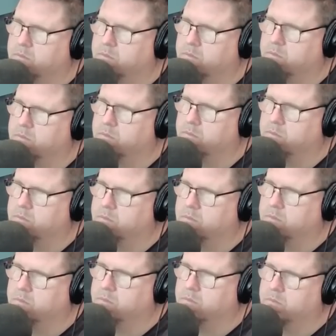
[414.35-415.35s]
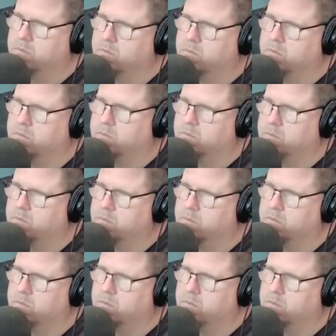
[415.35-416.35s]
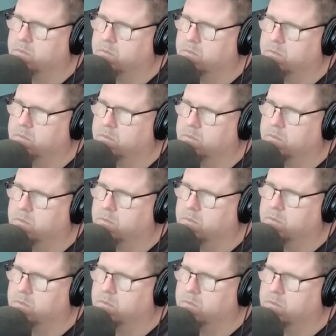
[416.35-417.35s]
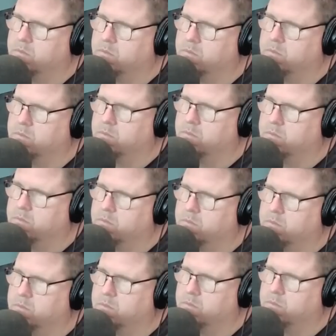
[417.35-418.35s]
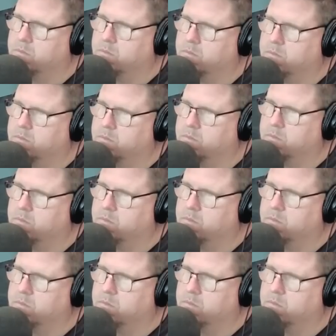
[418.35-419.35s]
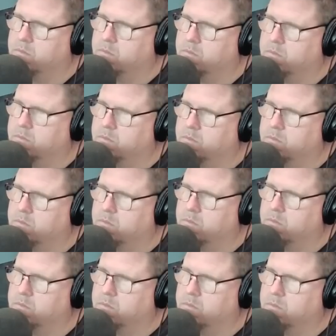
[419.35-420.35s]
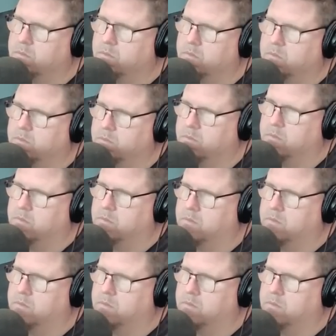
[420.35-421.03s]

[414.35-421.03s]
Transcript: (silent)